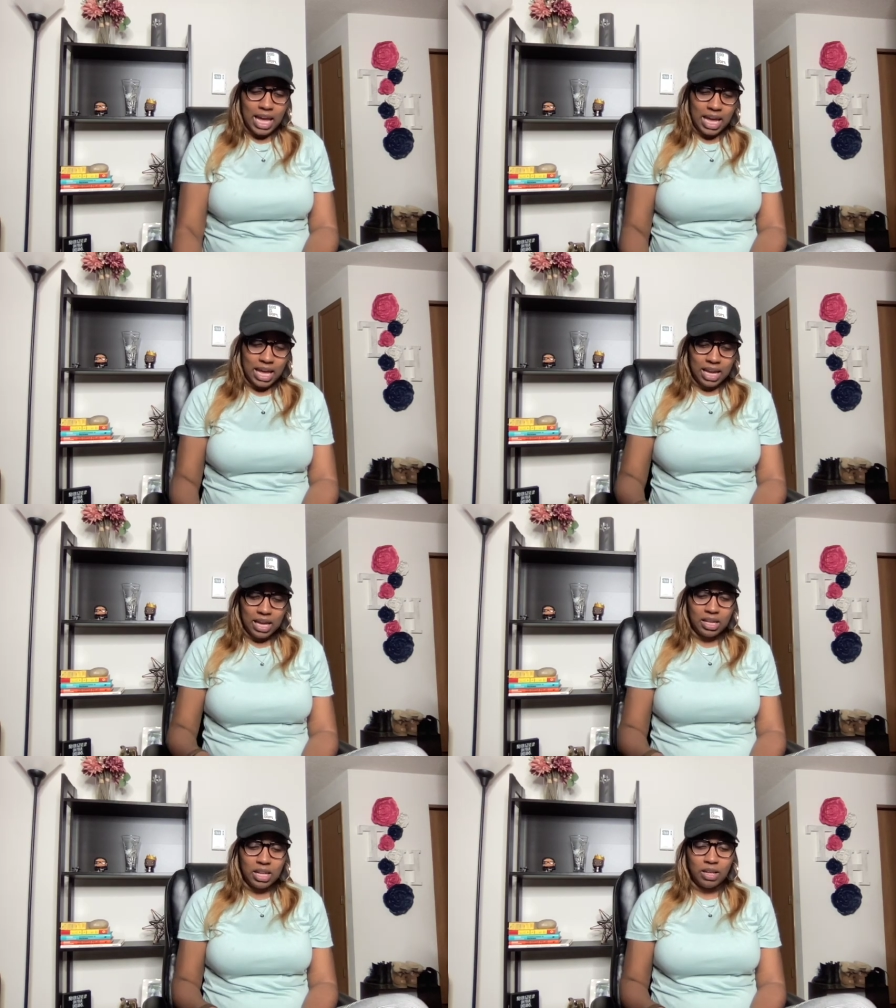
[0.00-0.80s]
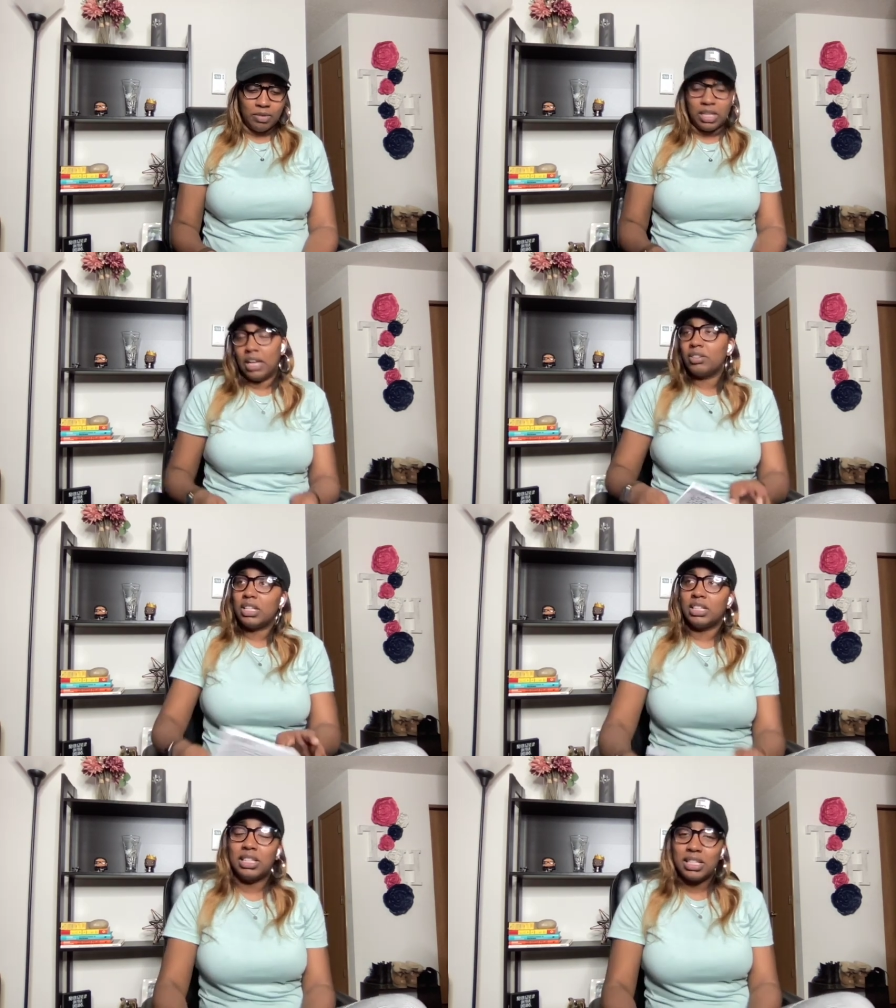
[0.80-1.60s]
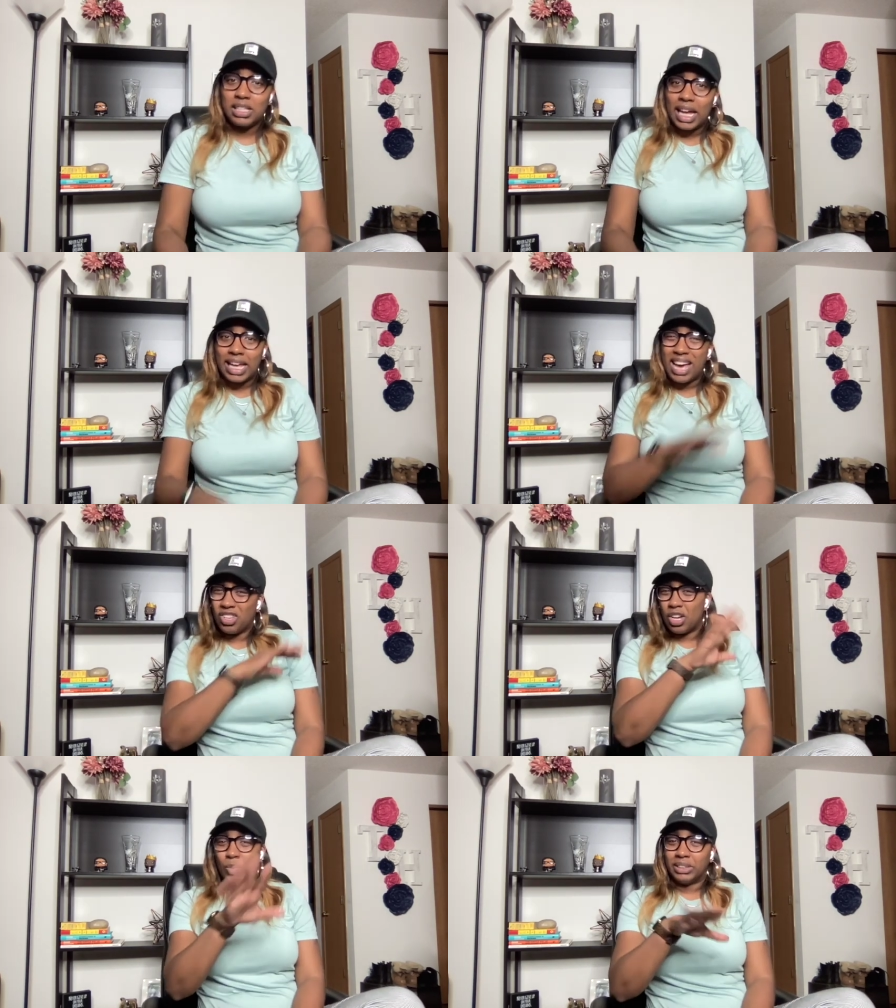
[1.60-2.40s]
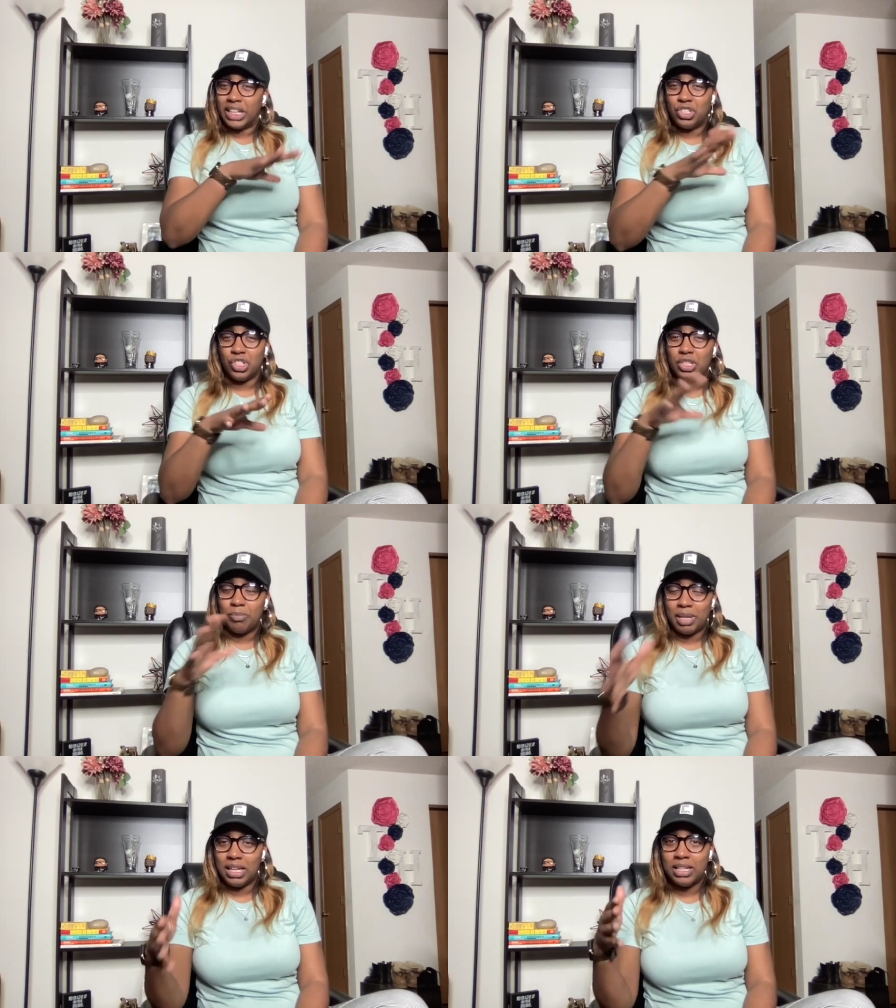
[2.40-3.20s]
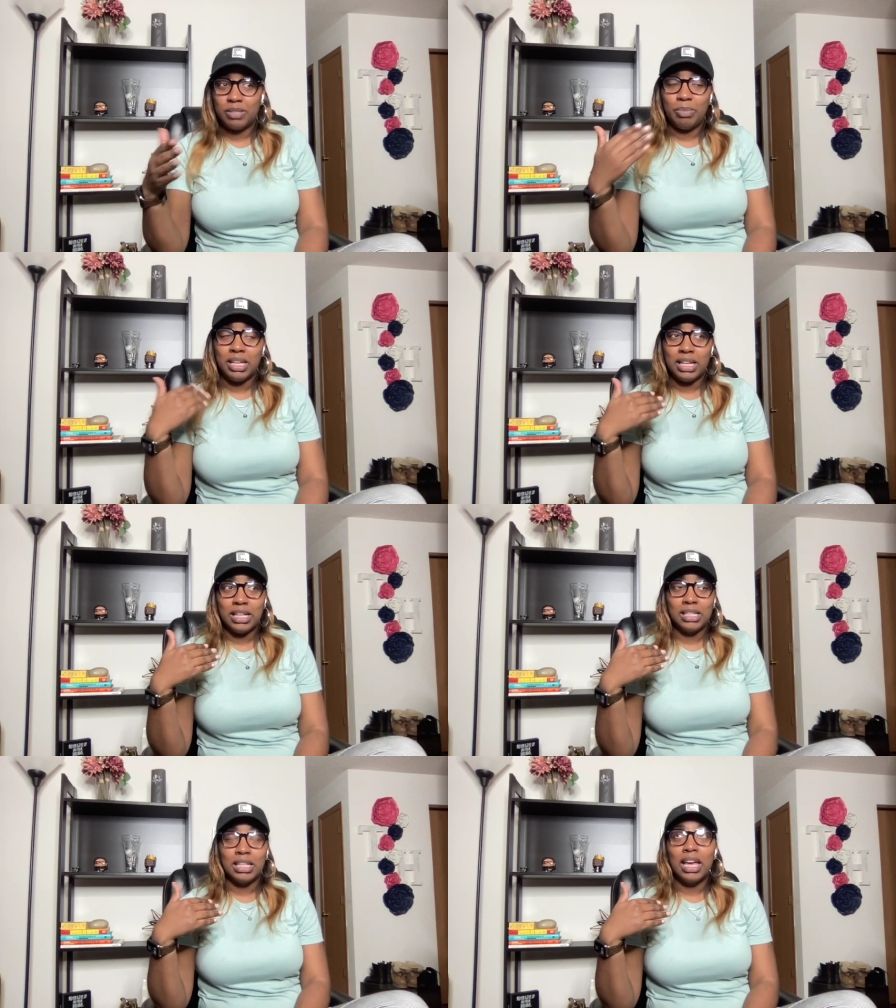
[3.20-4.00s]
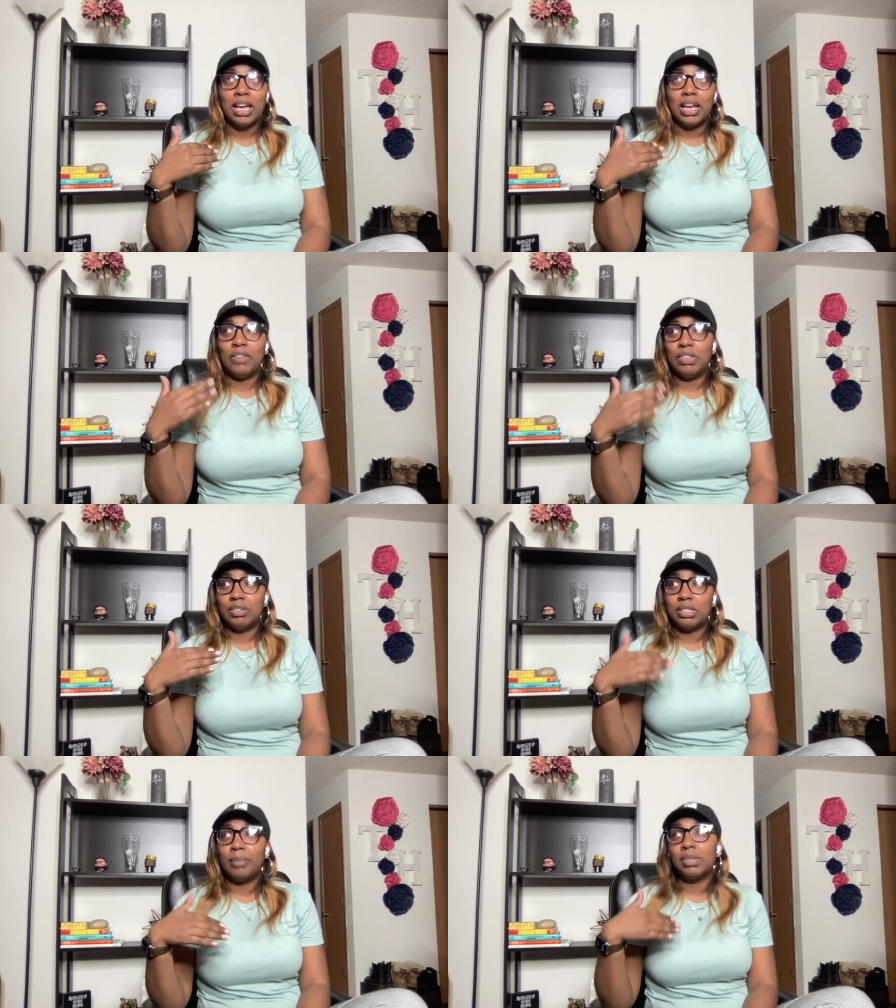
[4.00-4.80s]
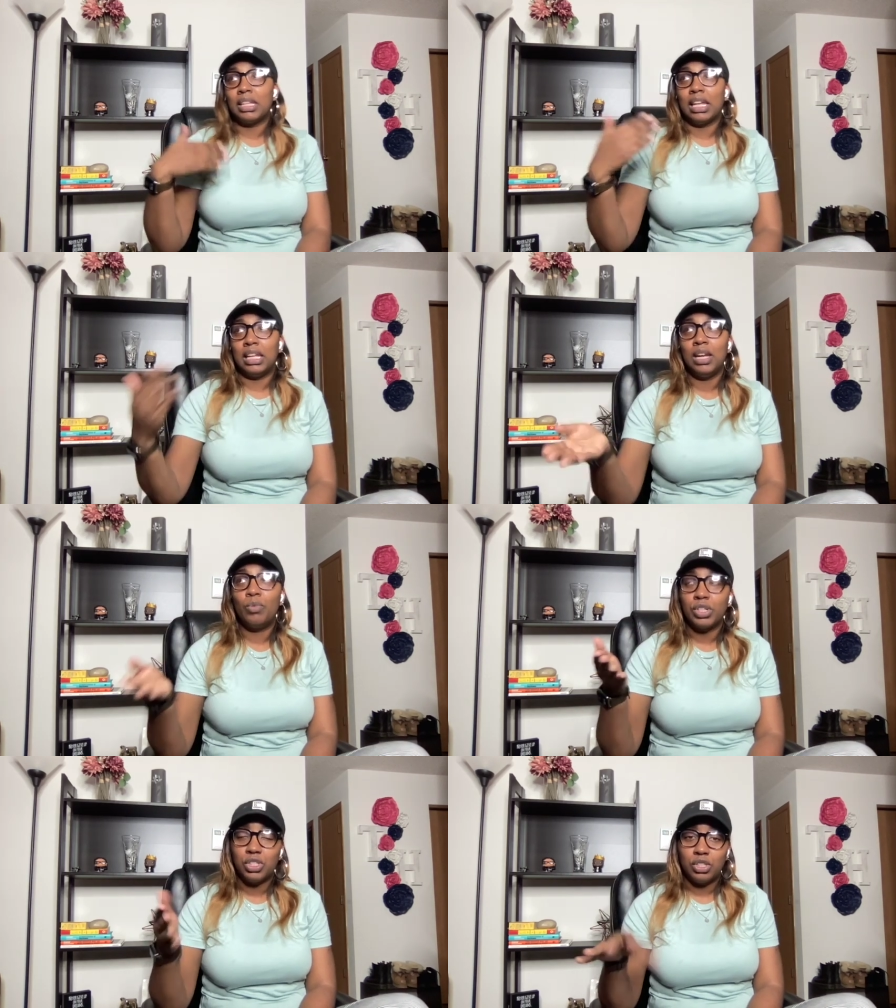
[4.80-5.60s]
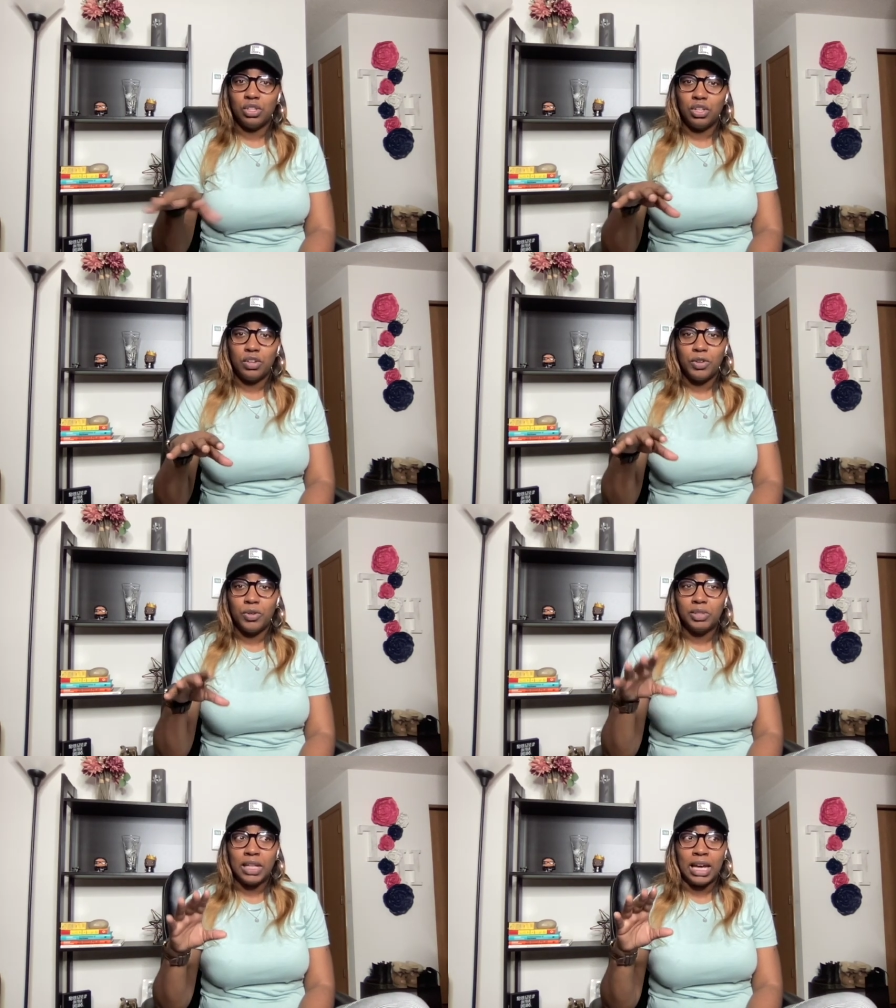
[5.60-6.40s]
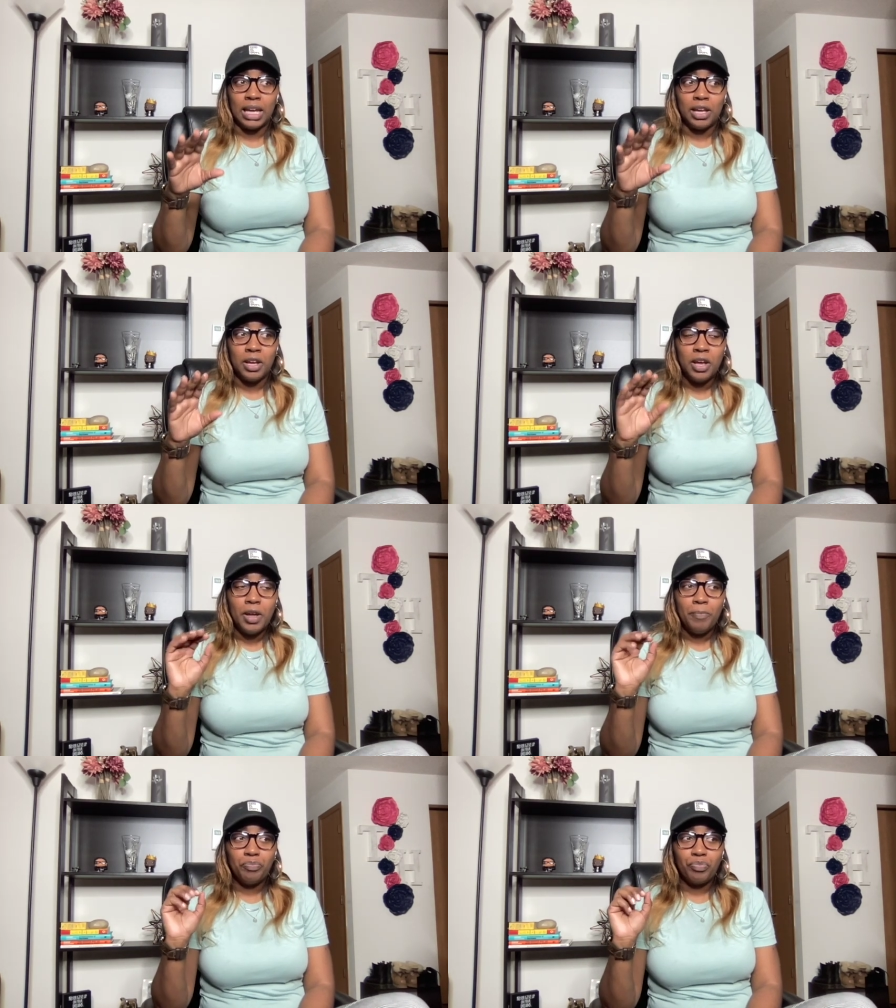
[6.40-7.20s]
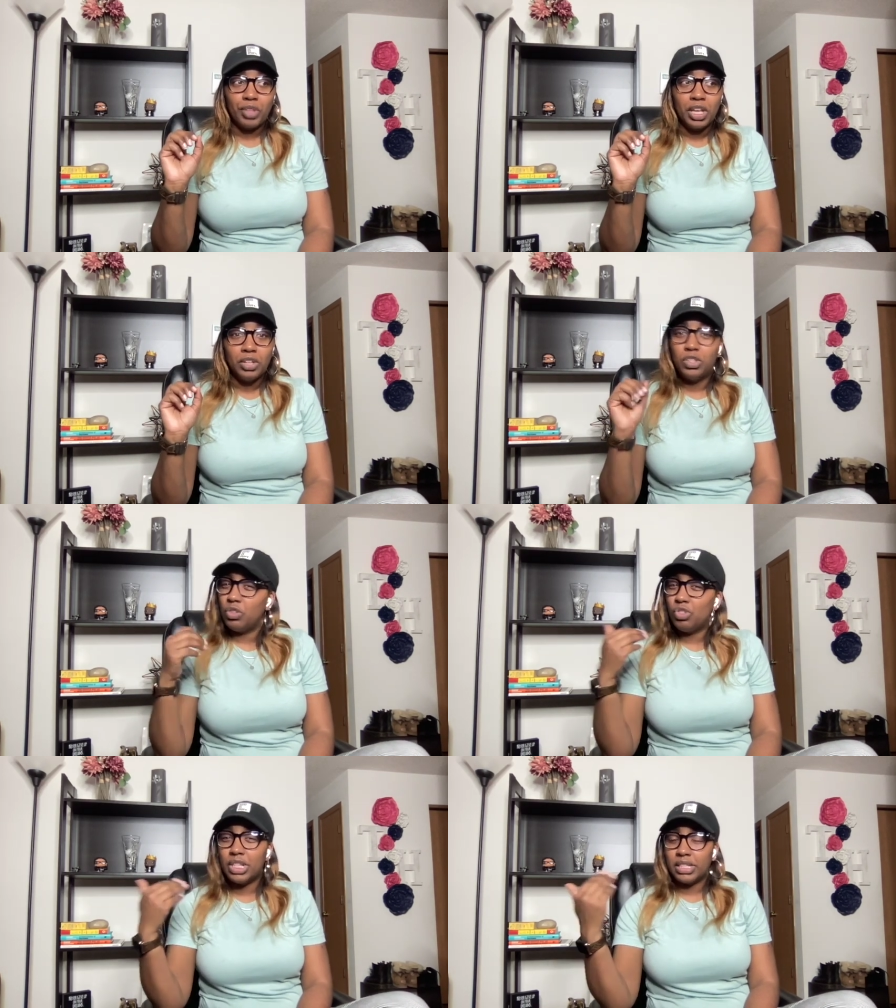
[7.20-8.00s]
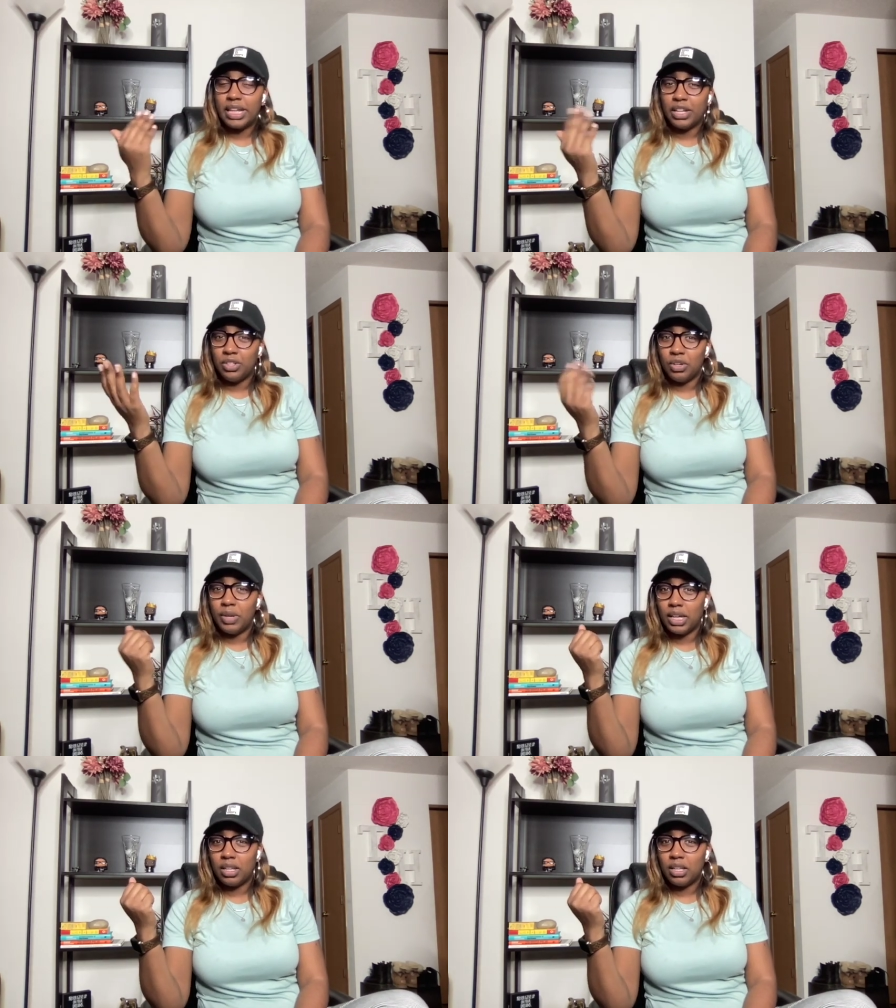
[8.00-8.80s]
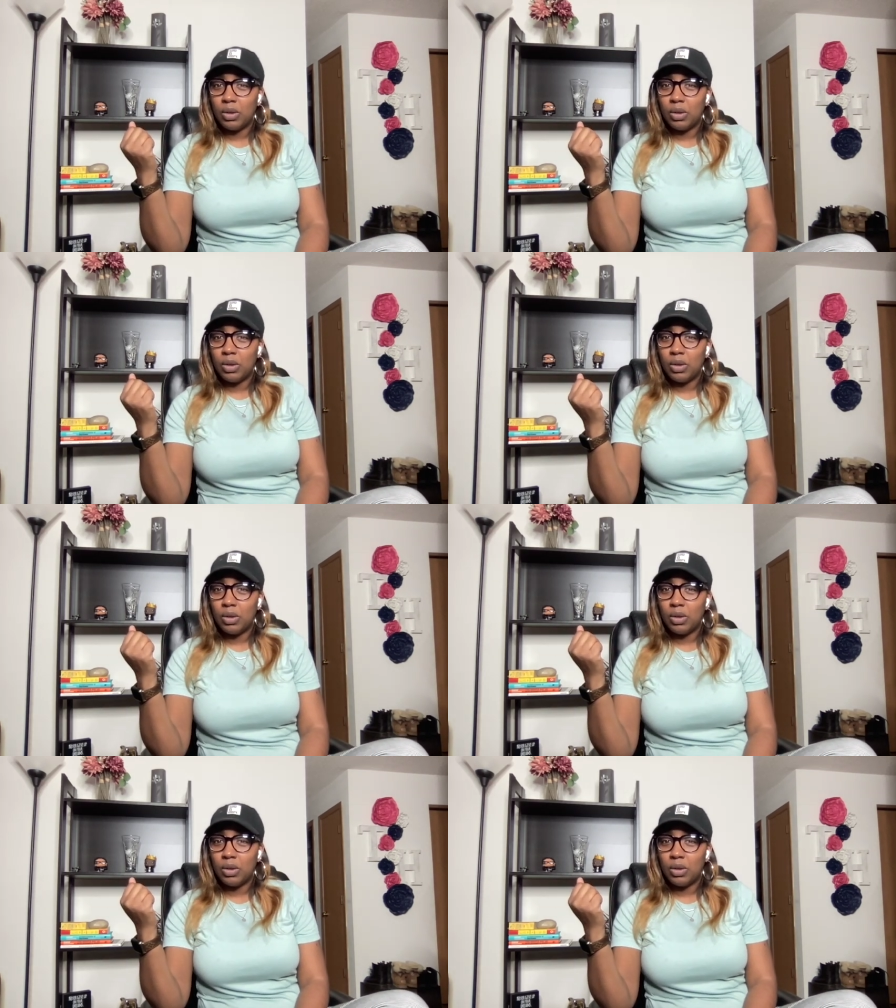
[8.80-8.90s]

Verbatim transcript: And Gil said, is this, like, how your relationship is? Because if there's something that he wants to do, like, do you just not do it?